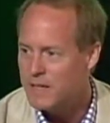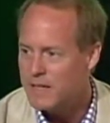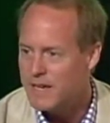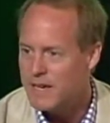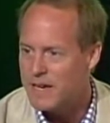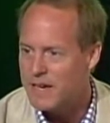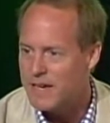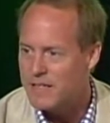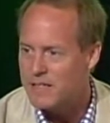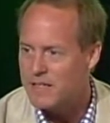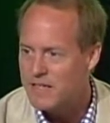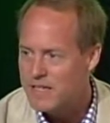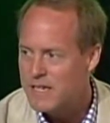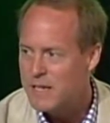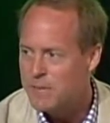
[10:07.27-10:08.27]
get as
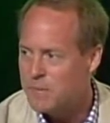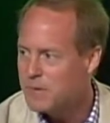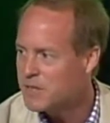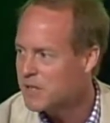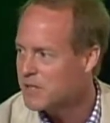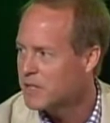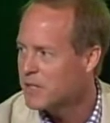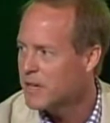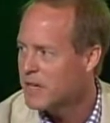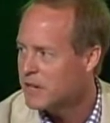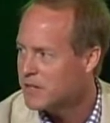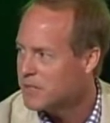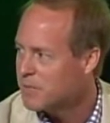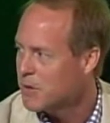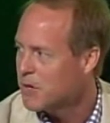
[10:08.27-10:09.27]
deep as an
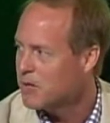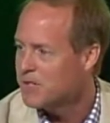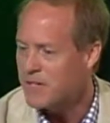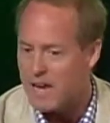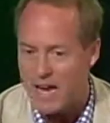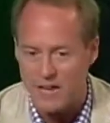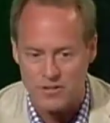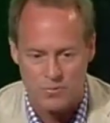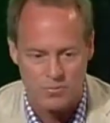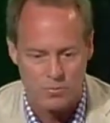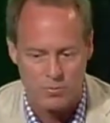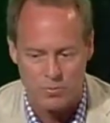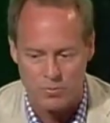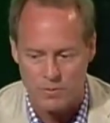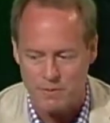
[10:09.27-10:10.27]
experience as
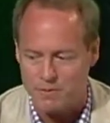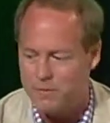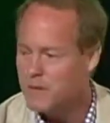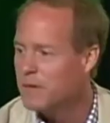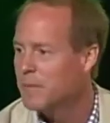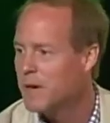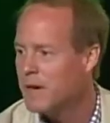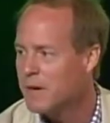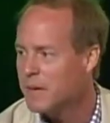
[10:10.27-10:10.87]
we feel about it.